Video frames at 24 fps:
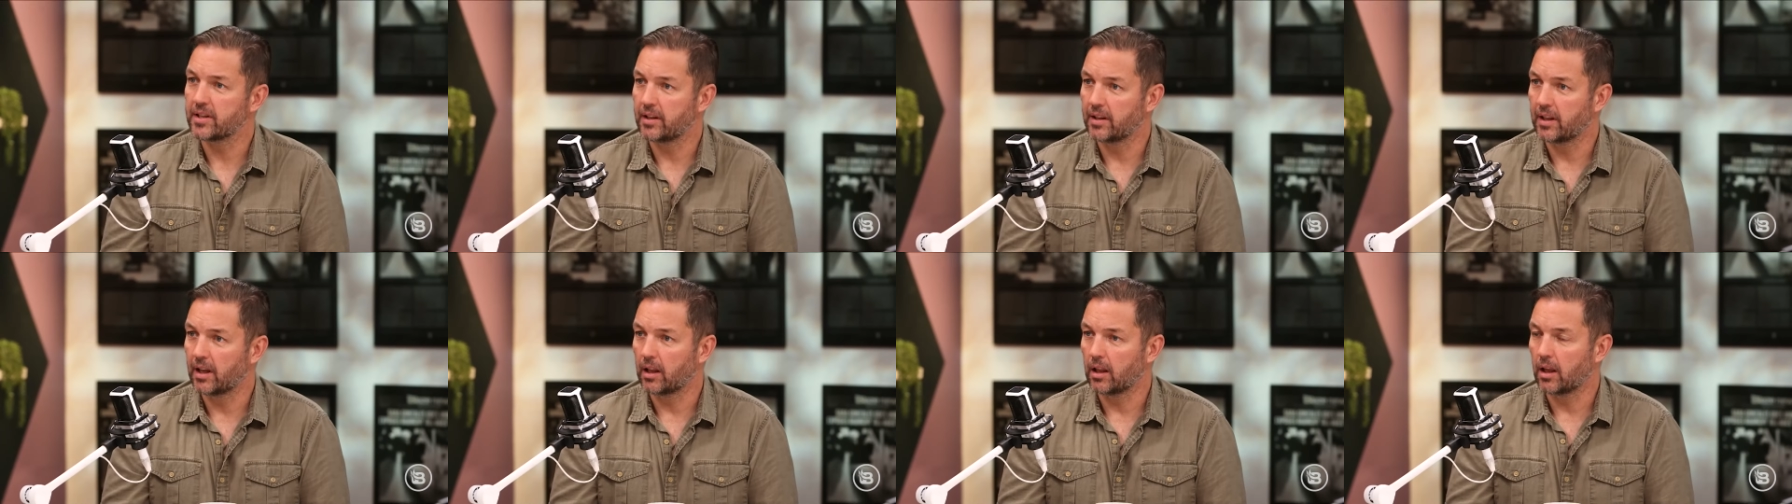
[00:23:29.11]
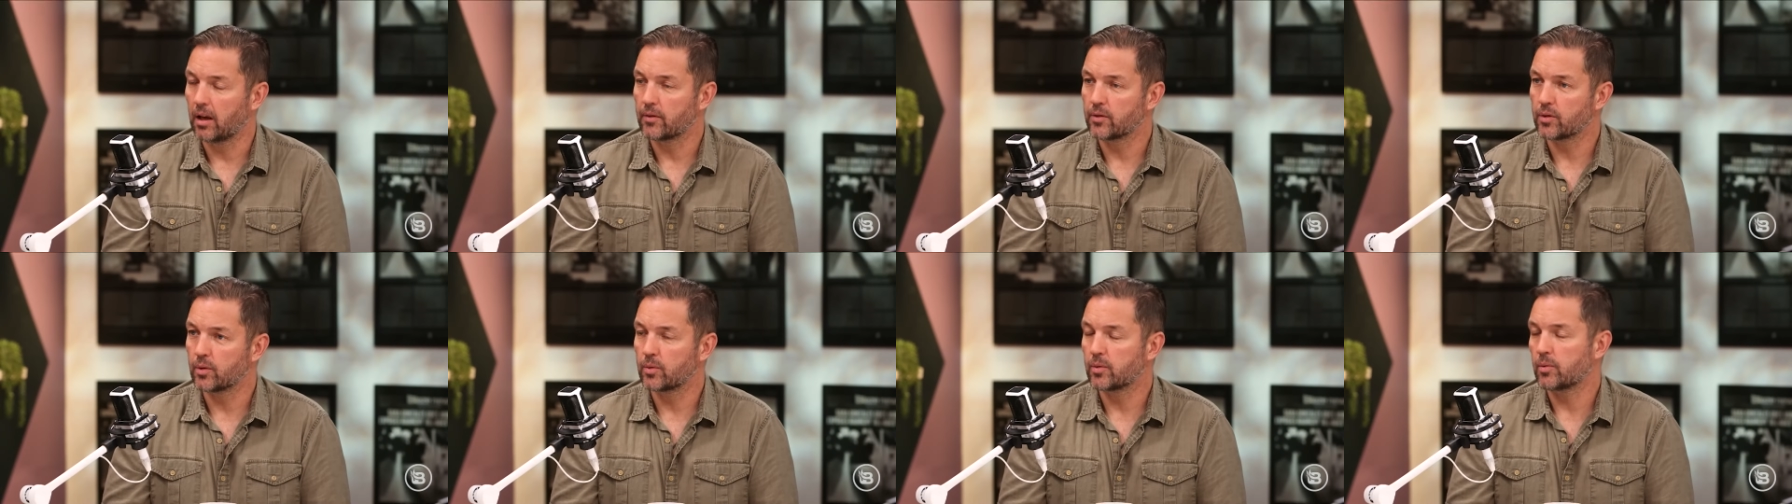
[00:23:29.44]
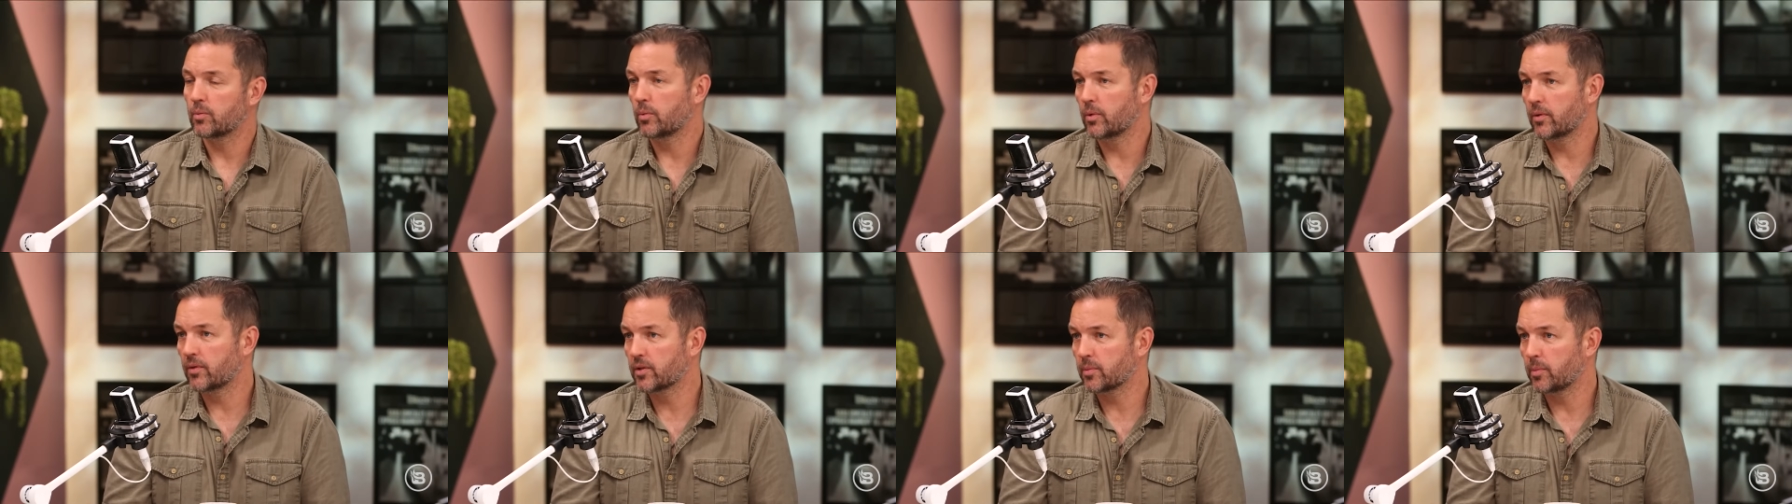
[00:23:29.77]
in their lives.
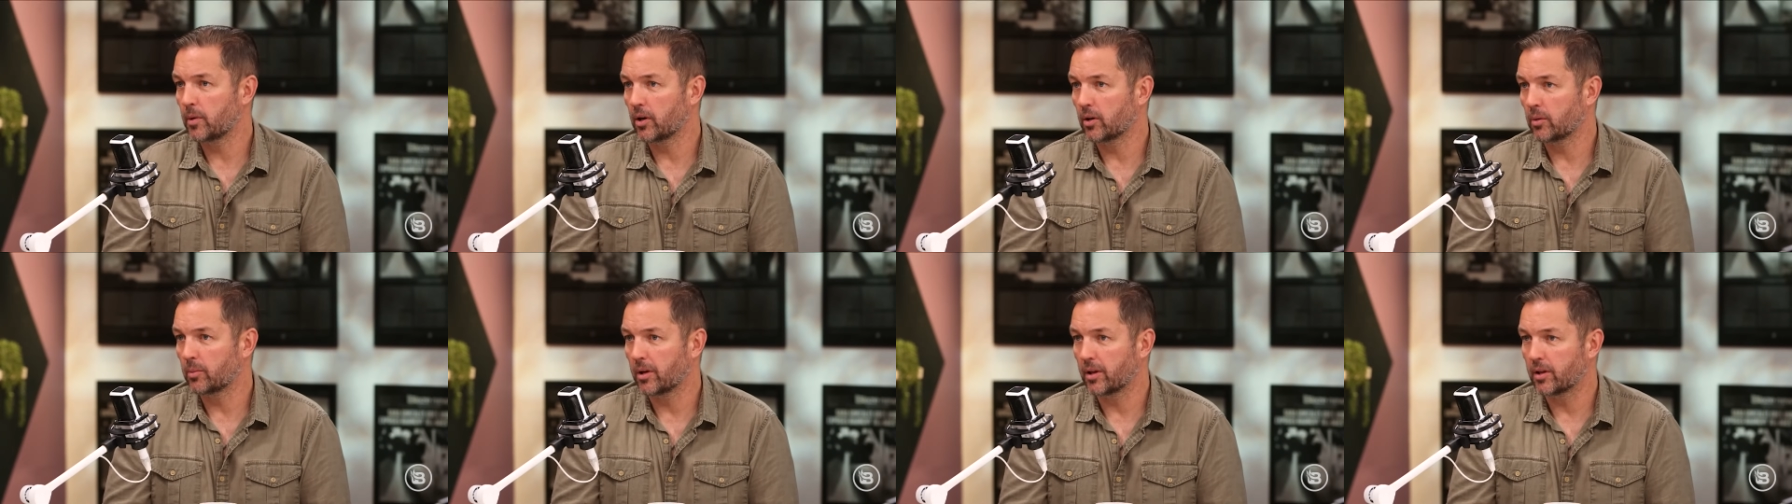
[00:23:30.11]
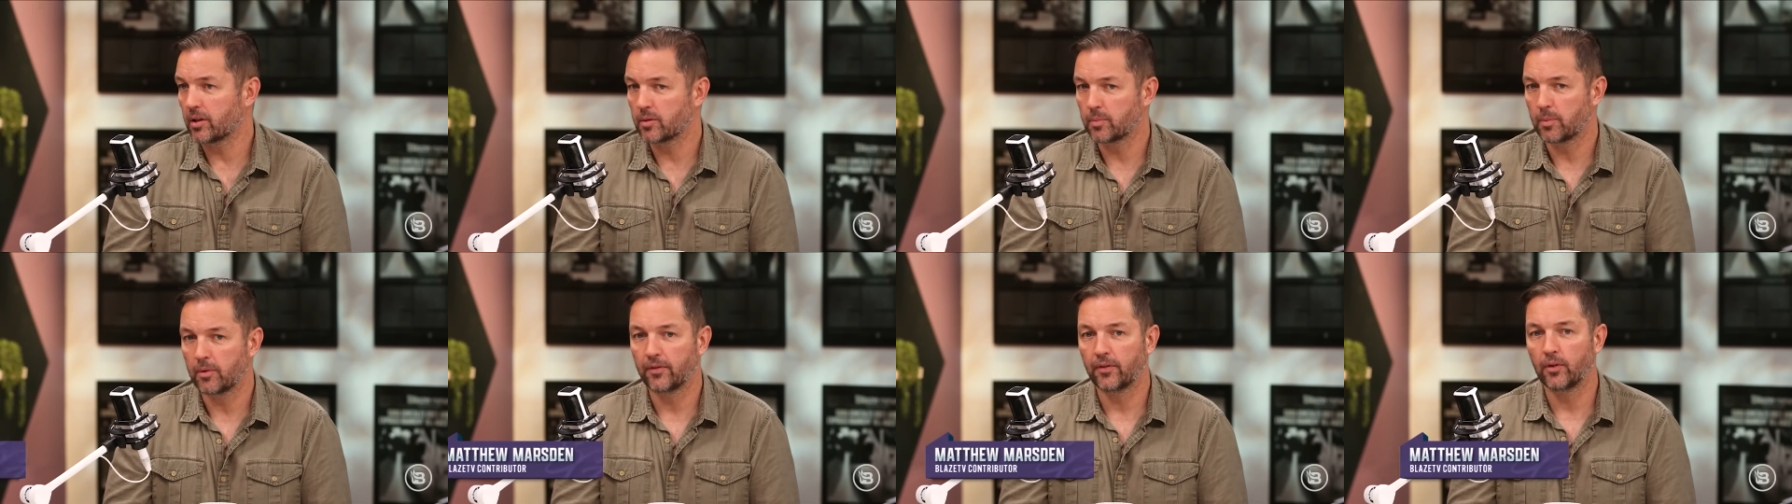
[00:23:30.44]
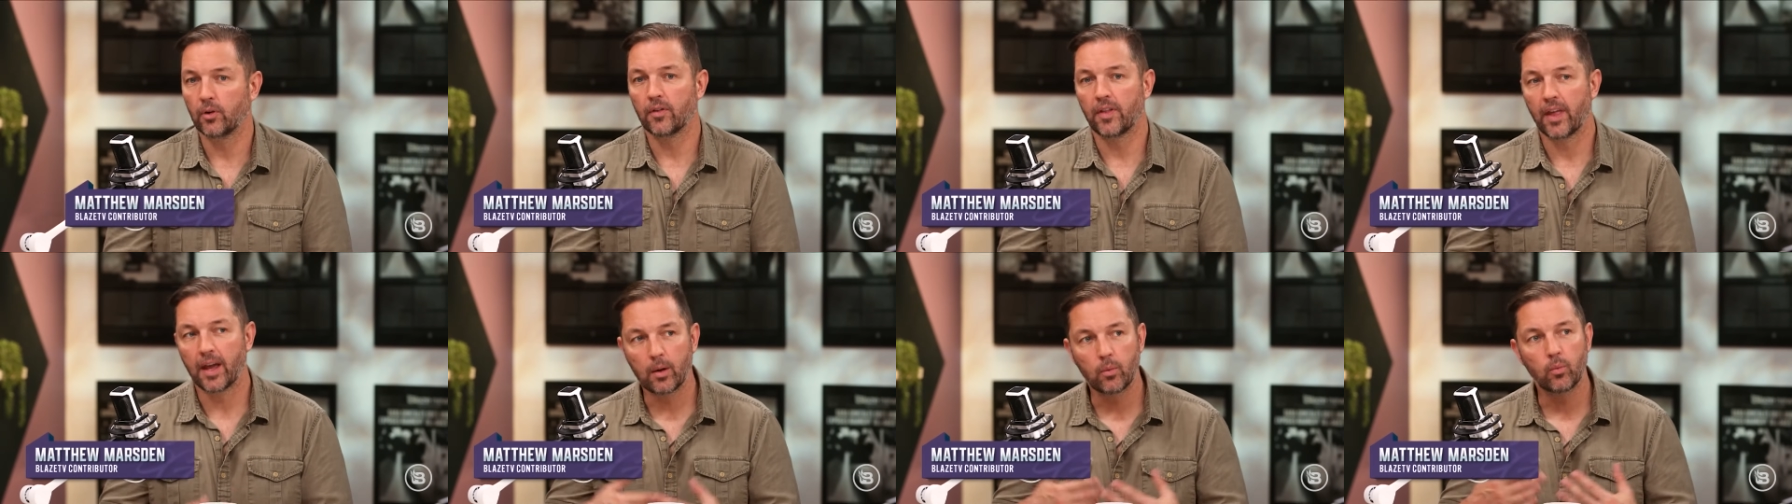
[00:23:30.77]
We've spoken about this
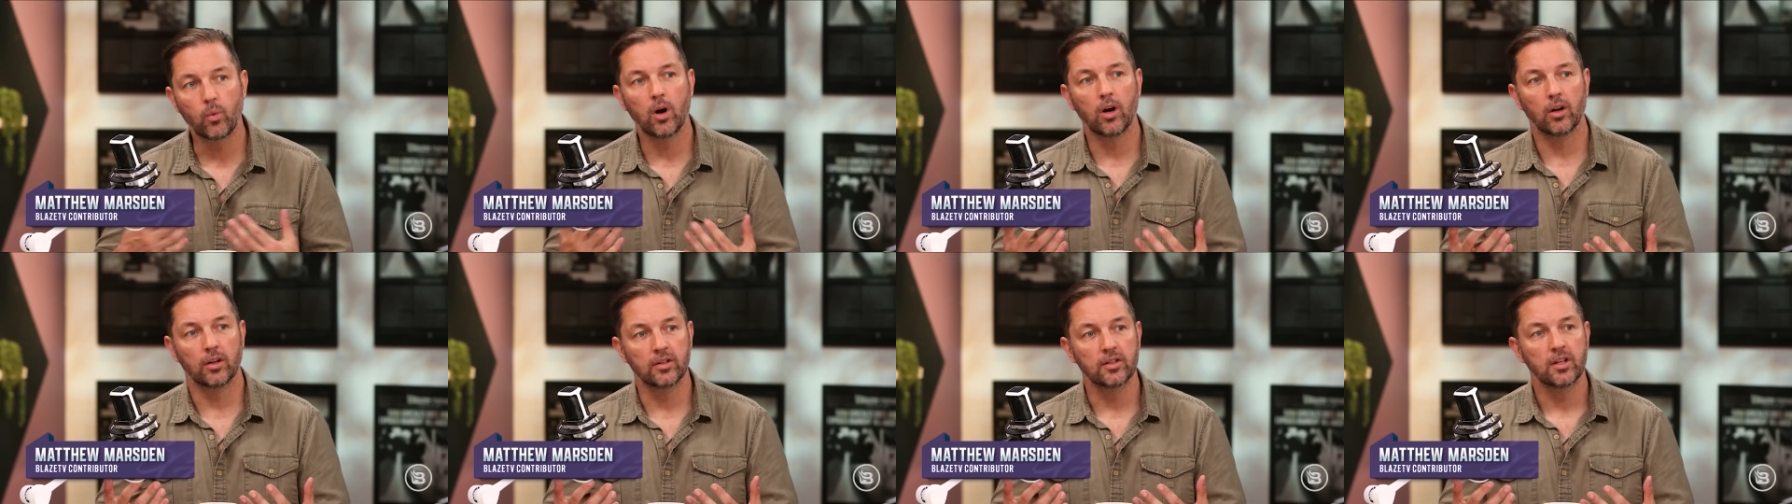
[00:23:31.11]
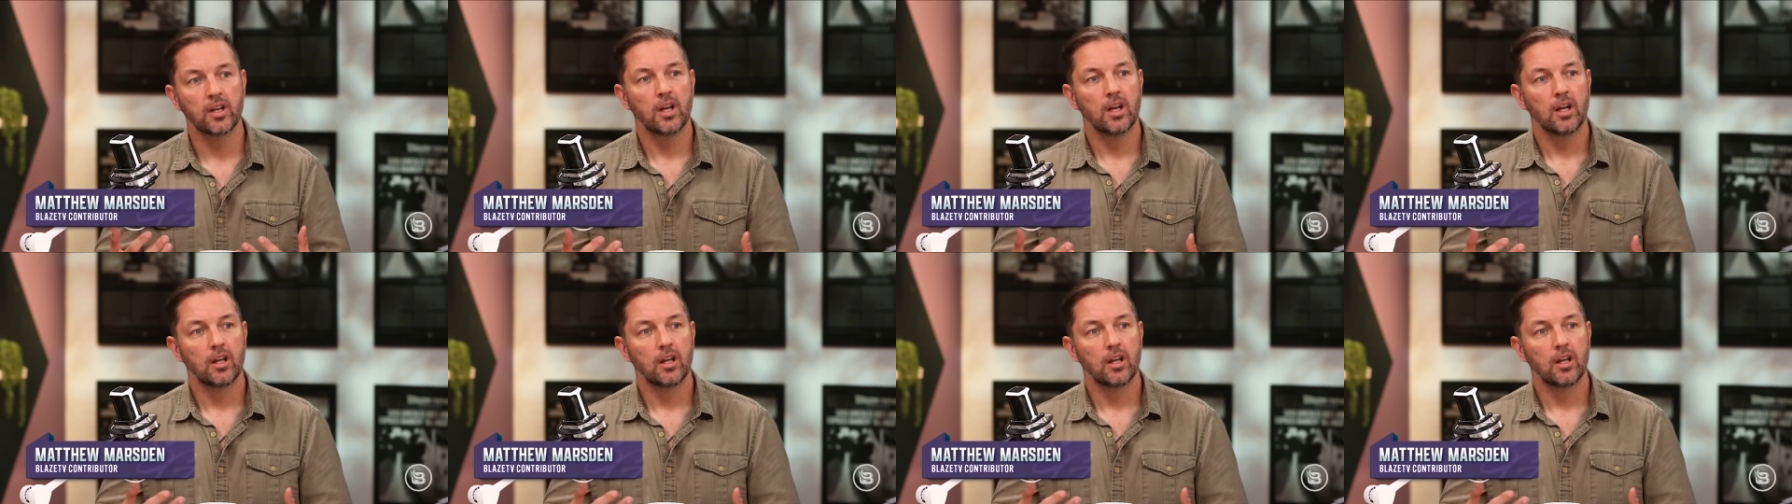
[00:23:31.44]
before. Yeah.